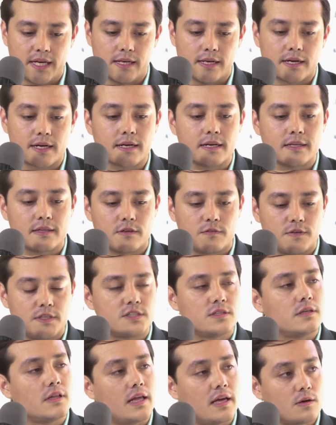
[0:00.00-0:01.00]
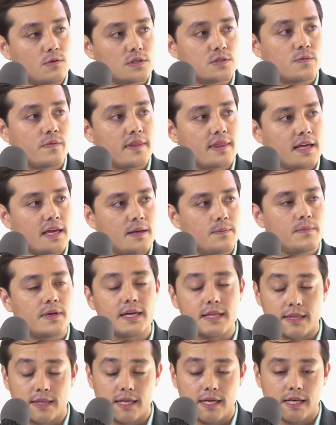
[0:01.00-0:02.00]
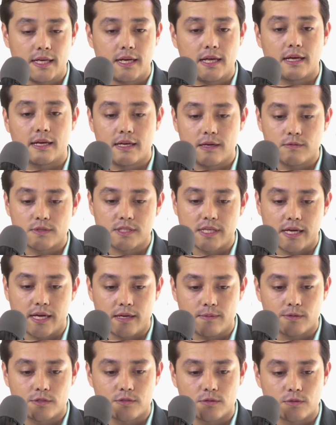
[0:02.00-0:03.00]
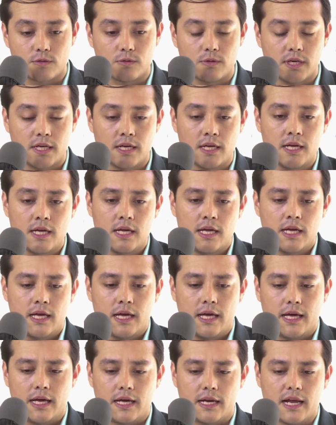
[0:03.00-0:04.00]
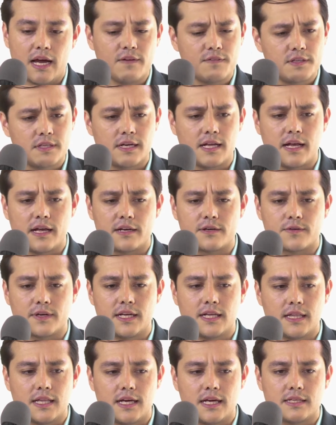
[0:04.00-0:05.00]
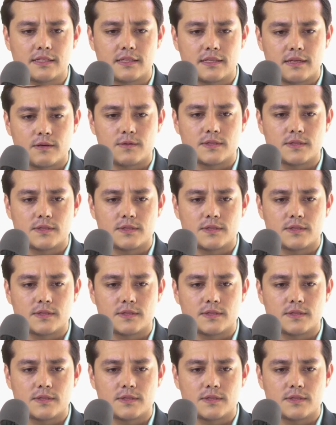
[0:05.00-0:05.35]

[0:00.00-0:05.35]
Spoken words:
learning the visual language with him. He did. He was able to do it. And after that, I realized that there